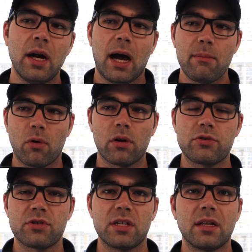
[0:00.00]
I'm more
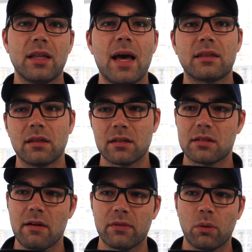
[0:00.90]
interested in that than the
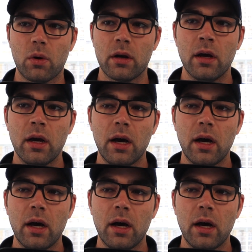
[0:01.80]
7-1